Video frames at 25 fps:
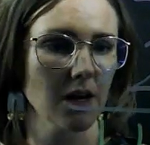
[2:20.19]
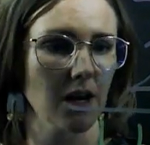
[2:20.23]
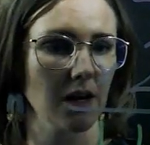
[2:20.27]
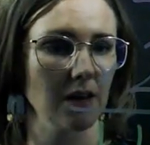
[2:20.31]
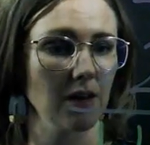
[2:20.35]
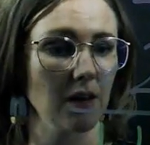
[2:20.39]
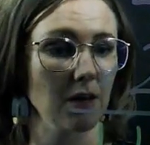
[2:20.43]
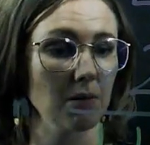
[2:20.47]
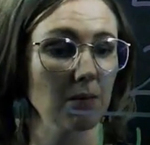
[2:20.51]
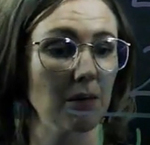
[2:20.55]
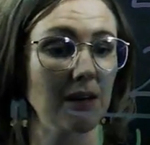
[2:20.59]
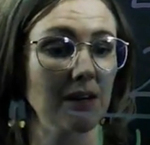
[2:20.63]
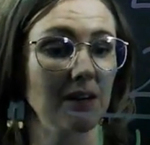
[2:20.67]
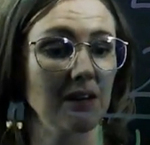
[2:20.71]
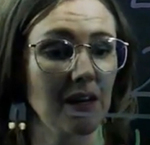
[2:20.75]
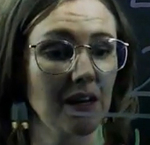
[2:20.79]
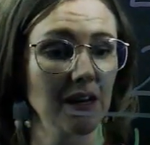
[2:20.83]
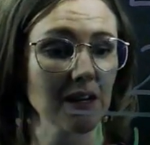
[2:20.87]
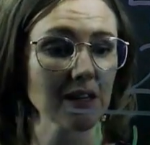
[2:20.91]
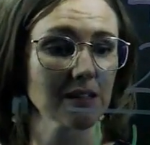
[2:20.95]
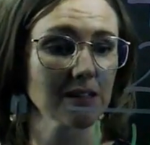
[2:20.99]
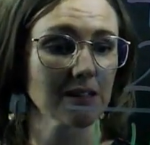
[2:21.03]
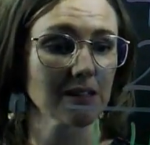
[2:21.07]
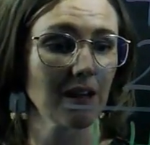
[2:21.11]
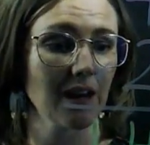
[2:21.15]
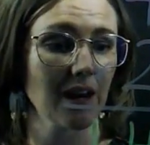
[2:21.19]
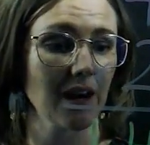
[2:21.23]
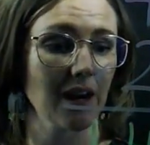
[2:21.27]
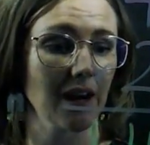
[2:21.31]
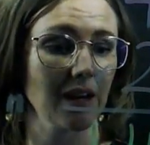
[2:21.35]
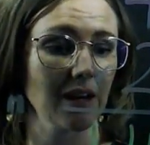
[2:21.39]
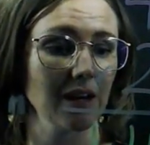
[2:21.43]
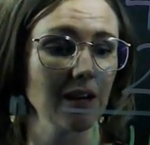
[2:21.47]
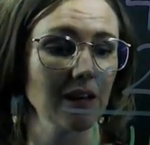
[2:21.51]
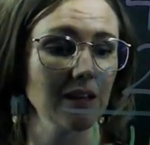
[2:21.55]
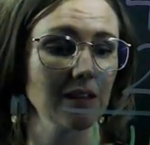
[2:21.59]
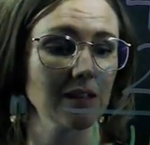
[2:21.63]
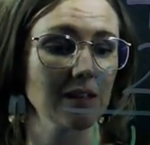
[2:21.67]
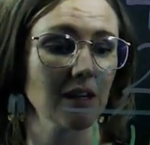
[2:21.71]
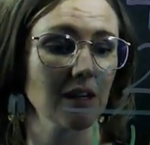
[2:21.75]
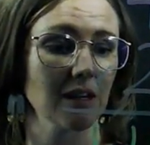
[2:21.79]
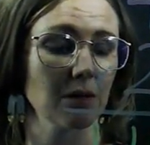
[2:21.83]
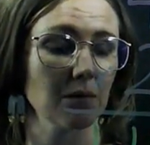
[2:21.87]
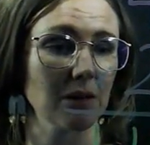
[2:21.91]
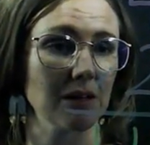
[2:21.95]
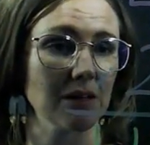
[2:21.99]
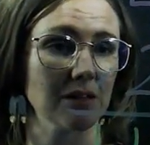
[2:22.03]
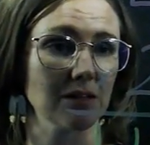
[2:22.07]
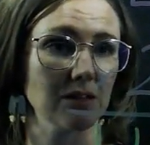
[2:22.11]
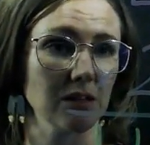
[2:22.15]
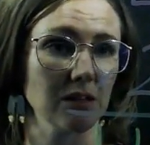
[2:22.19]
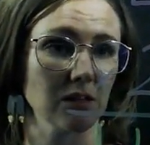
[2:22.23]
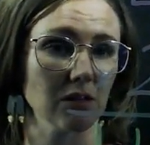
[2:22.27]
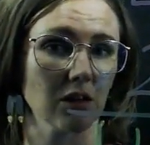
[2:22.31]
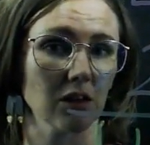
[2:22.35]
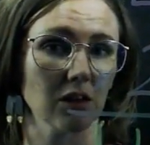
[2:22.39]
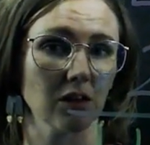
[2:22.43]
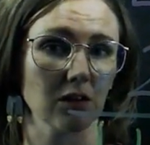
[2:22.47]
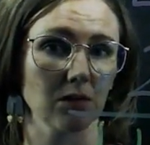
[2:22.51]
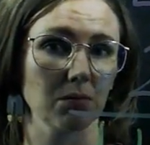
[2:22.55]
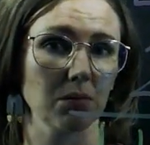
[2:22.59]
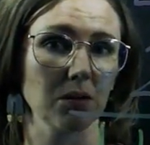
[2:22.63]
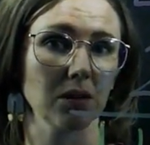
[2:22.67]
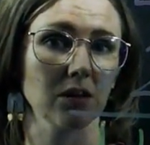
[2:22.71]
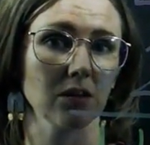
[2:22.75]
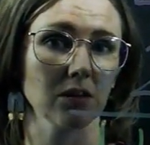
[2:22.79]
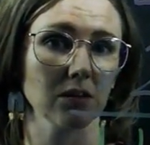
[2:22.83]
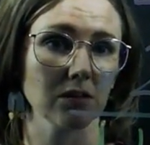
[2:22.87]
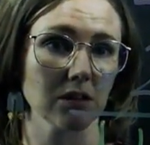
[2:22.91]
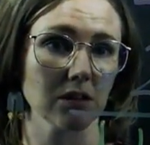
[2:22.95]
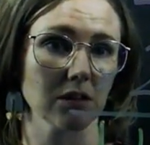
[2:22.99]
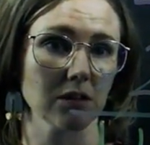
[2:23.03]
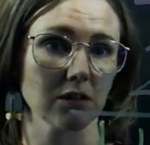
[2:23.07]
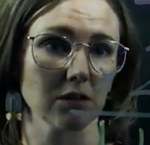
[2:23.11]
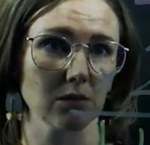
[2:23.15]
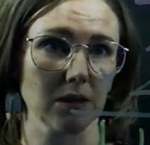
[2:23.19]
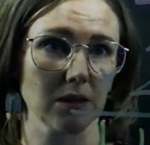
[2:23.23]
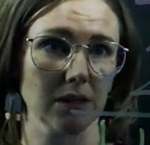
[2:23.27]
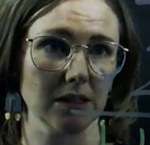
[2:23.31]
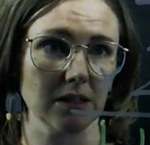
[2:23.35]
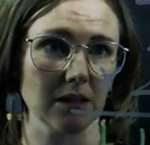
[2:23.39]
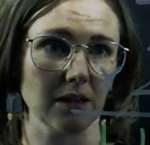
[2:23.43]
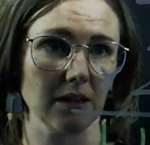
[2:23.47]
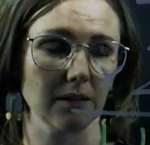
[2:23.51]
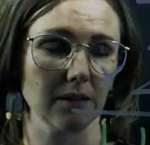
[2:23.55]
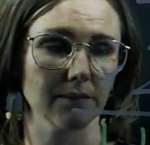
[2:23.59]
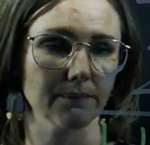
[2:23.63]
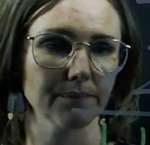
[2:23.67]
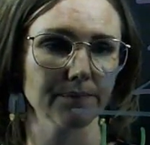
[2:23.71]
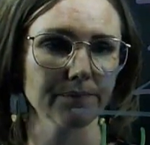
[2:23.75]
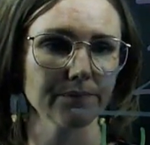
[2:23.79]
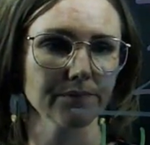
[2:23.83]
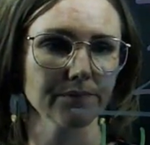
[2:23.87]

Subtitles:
And then my next line is going to be a 0 because it's 20.